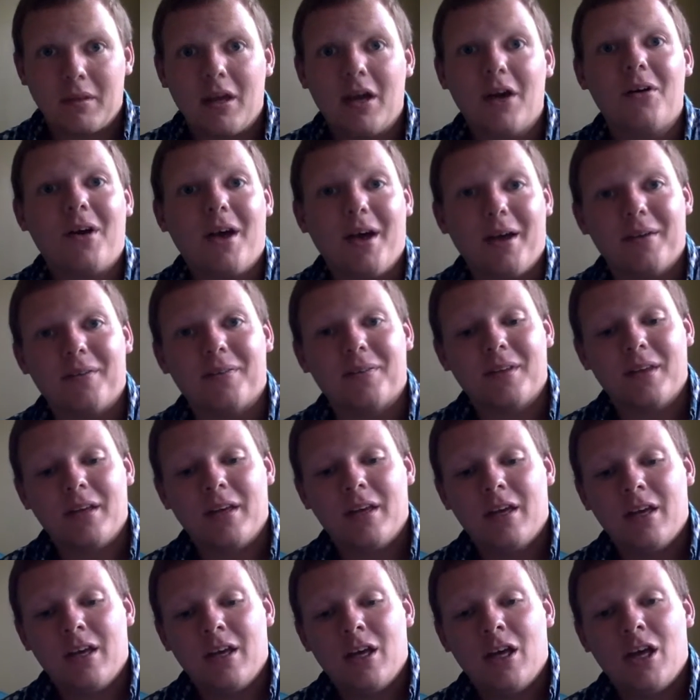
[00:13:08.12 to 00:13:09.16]
Okay,
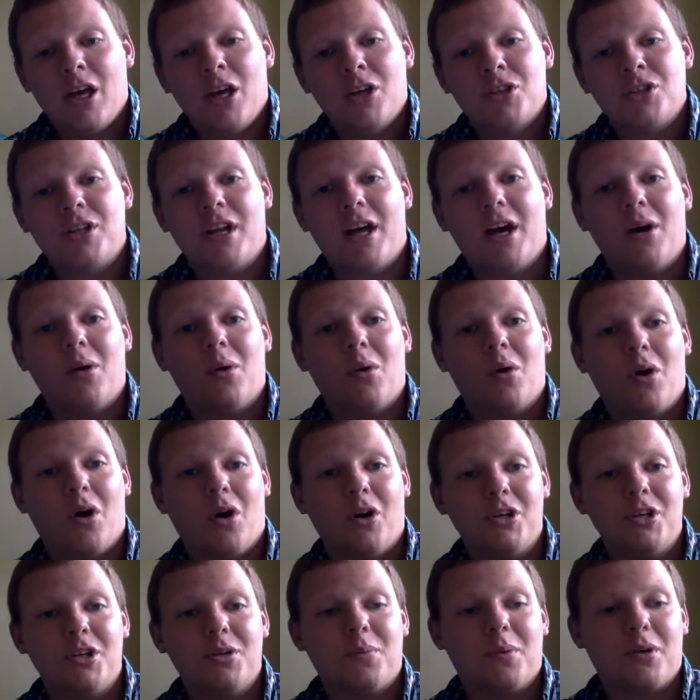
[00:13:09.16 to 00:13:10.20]
so now
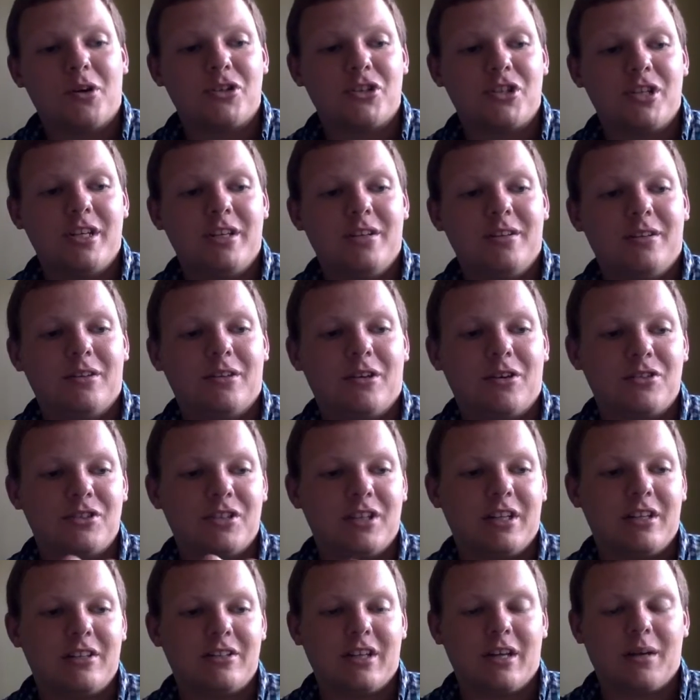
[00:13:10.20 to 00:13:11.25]
on your worksheet, there's an
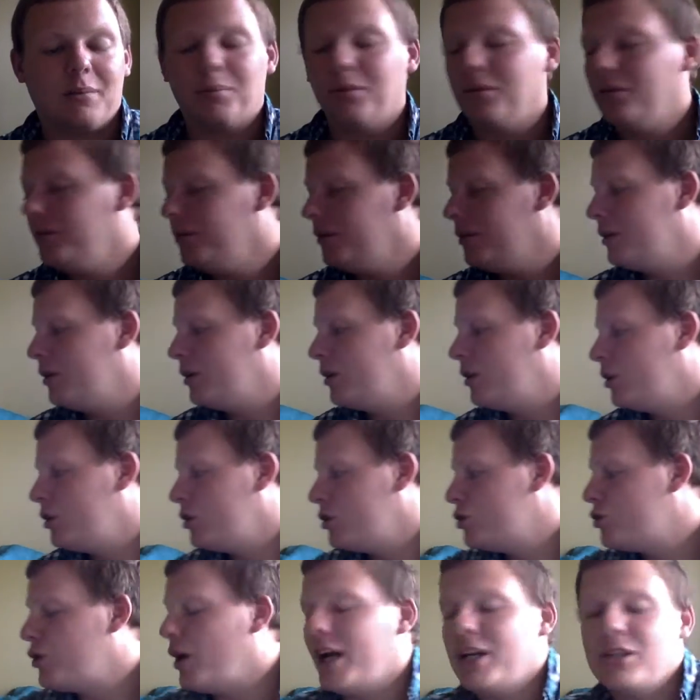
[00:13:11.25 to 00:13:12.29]
example.
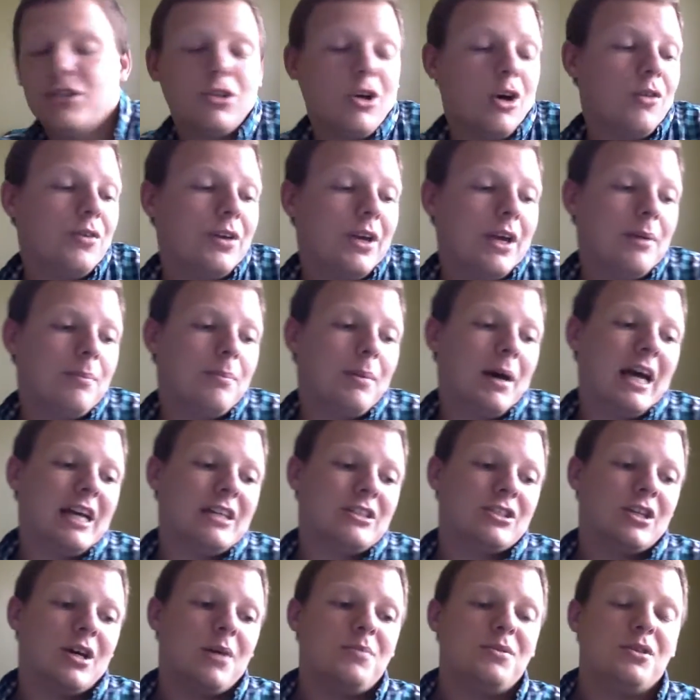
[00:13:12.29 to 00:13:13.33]
Try solving it by
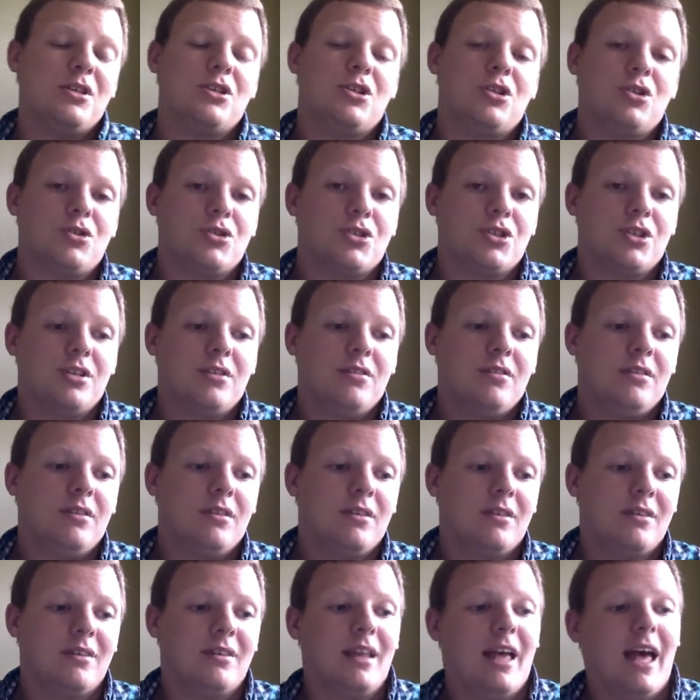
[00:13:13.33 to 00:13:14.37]
substitution
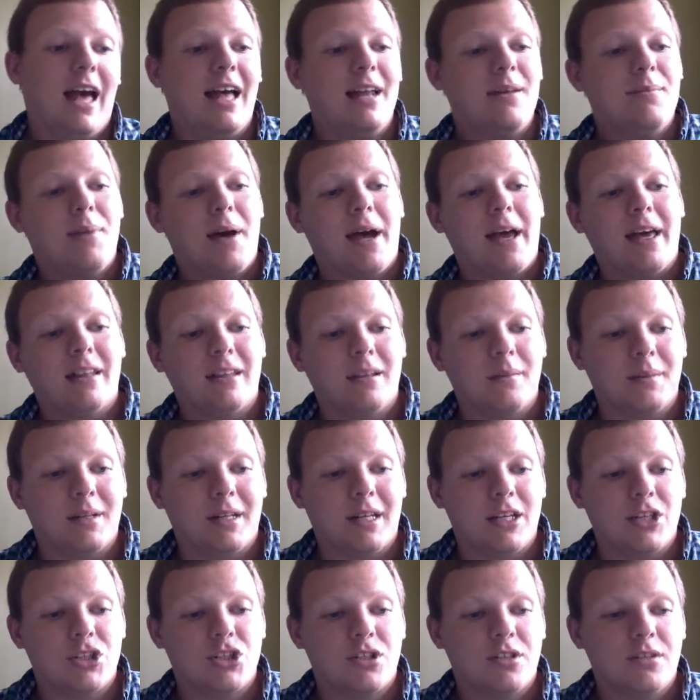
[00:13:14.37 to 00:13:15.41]
and by
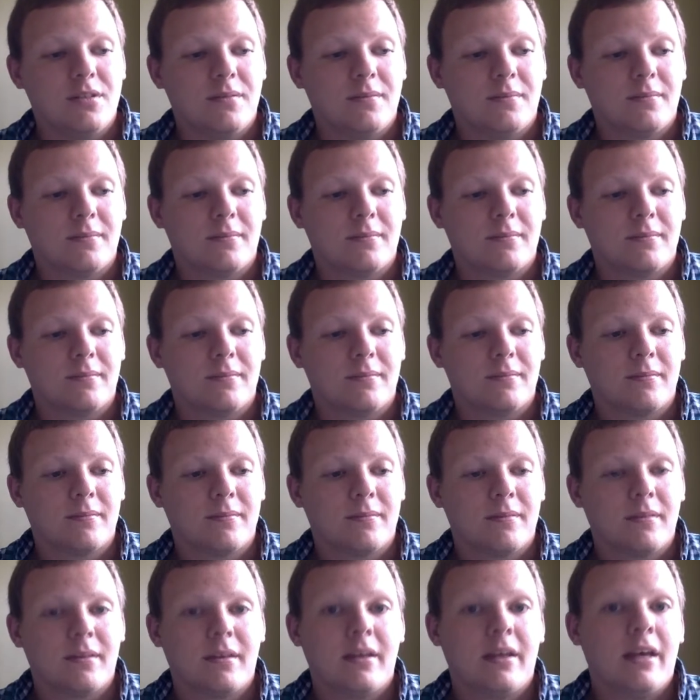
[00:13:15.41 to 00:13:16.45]
elimination,
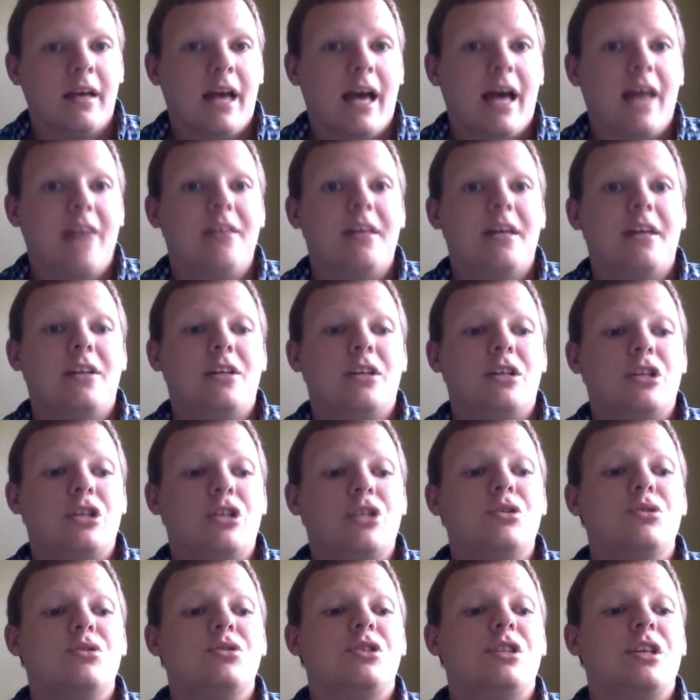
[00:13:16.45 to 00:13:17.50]
and then
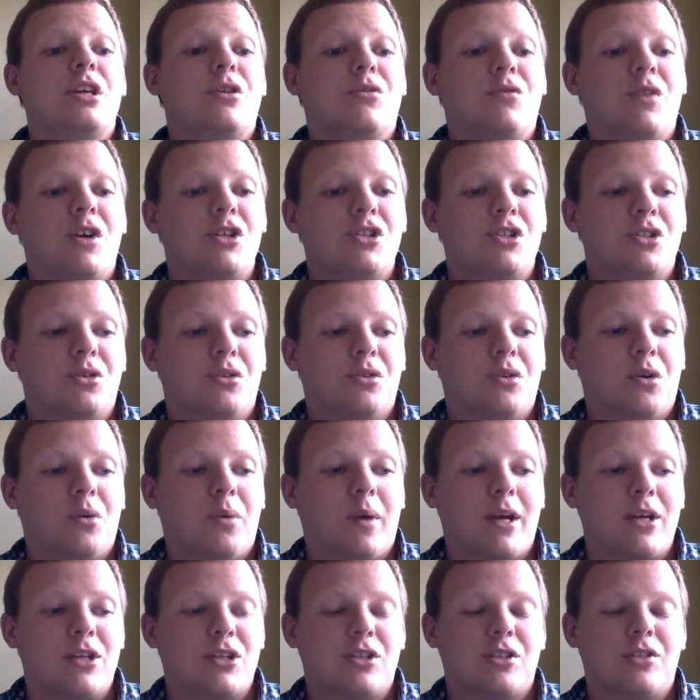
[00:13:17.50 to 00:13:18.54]
use the original
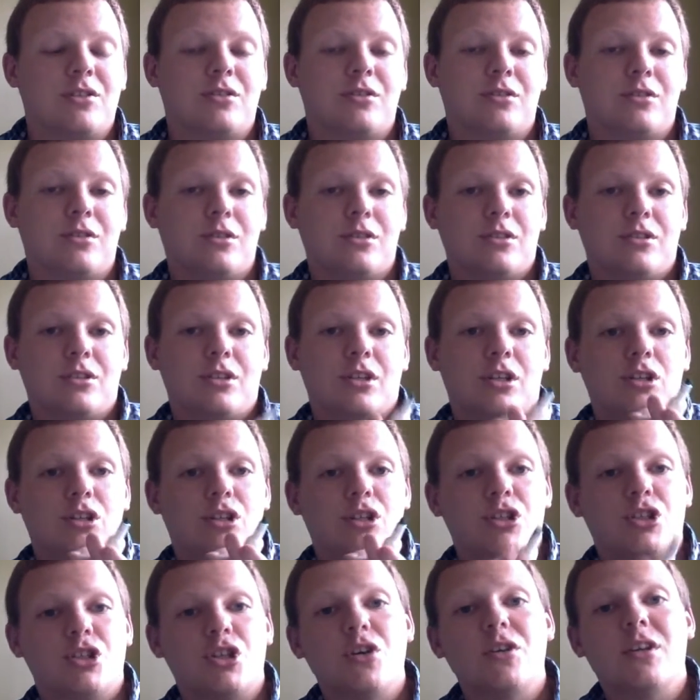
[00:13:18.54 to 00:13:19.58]
equation
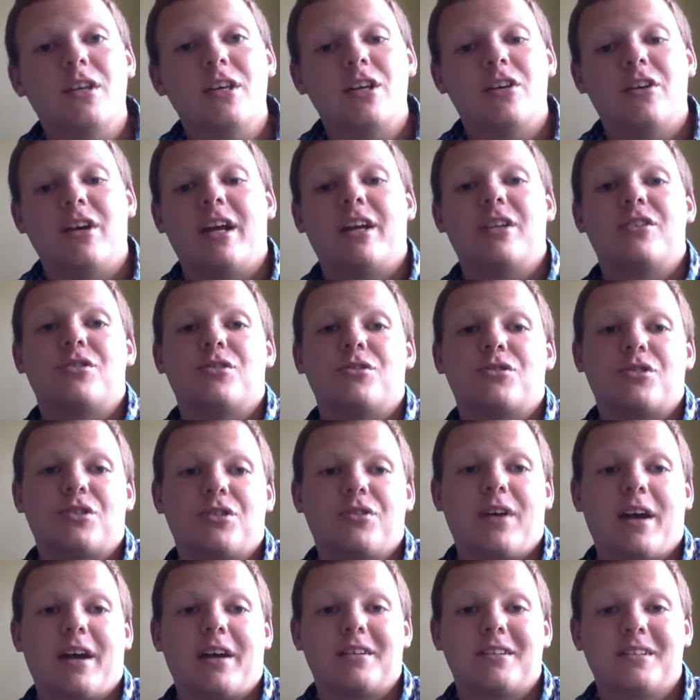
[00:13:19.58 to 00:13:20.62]
to show that your answer is
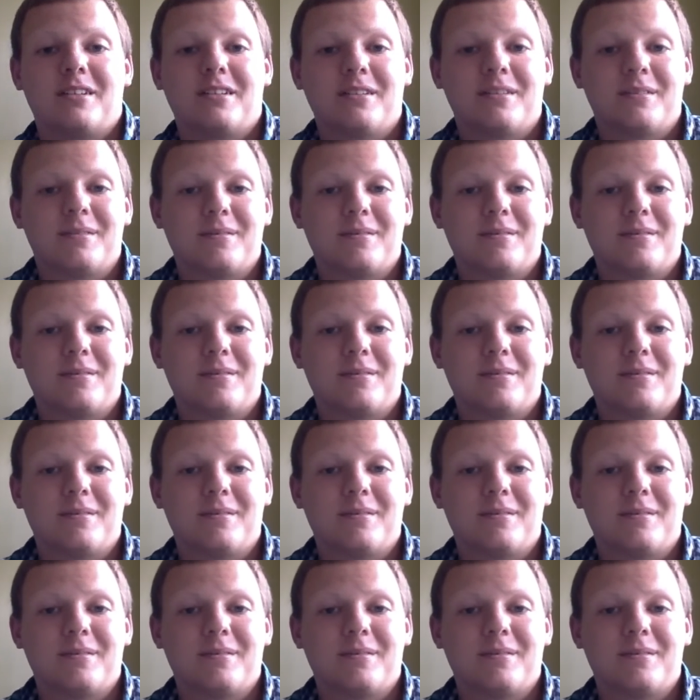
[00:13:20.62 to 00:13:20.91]
correct.